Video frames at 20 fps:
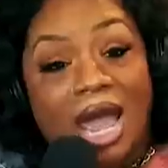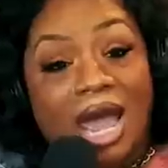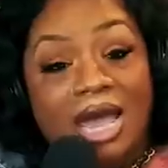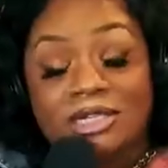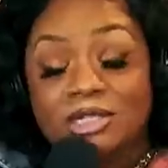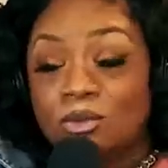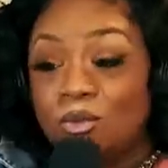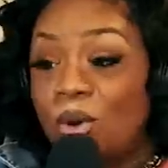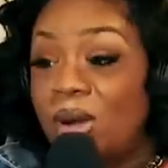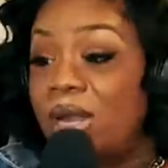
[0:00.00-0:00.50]
I
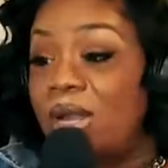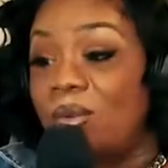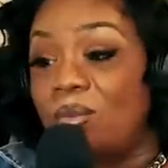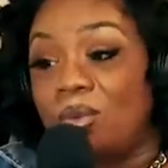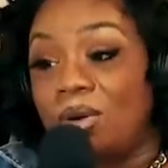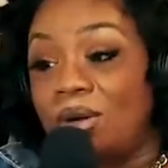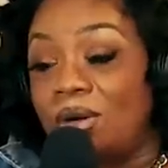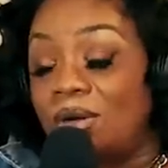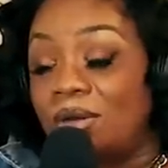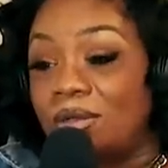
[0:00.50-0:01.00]
swear it
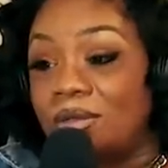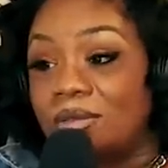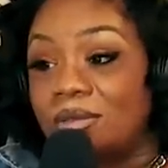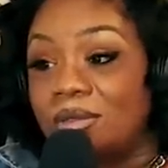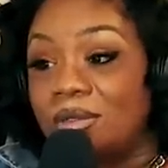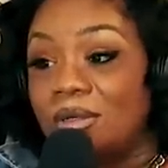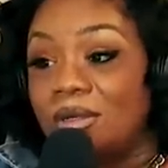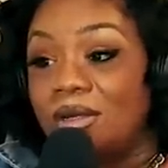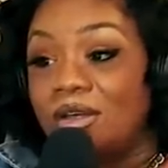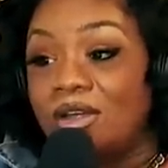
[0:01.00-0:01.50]

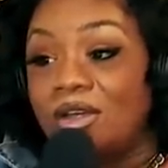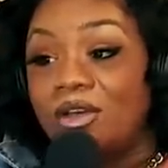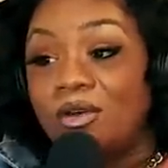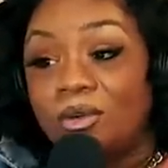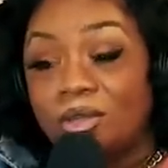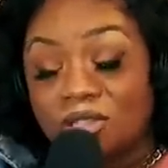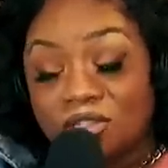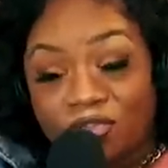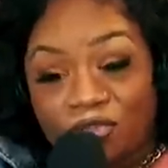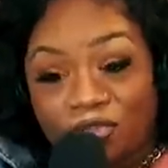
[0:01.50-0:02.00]
was. it was